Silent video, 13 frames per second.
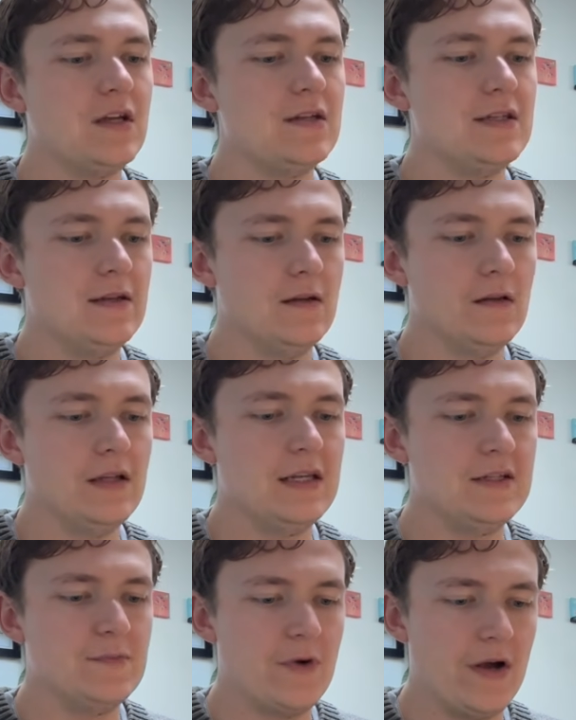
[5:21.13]
until it
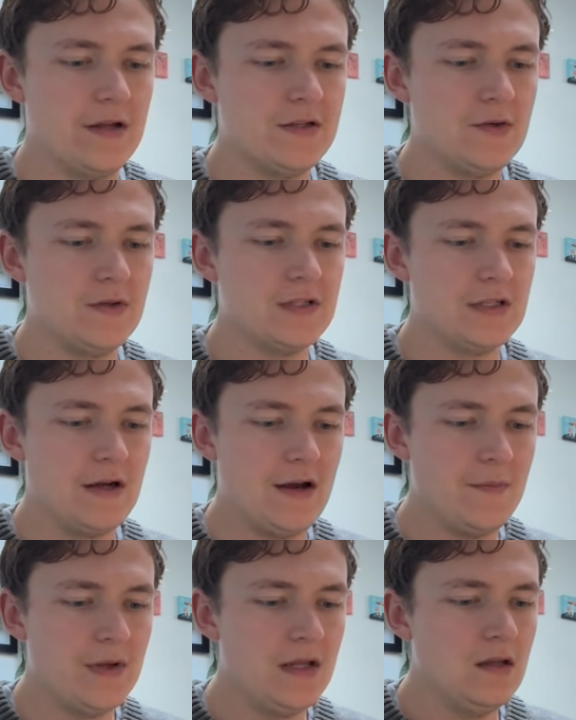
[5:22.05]
is brought to a
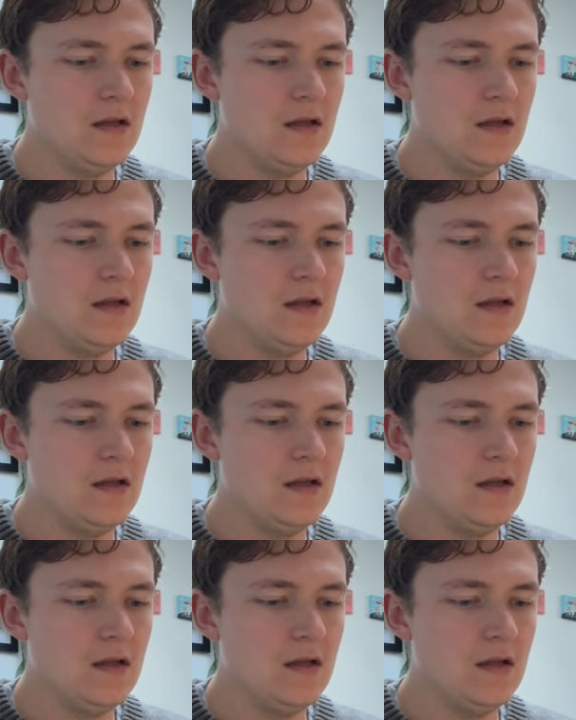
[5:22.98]
stop.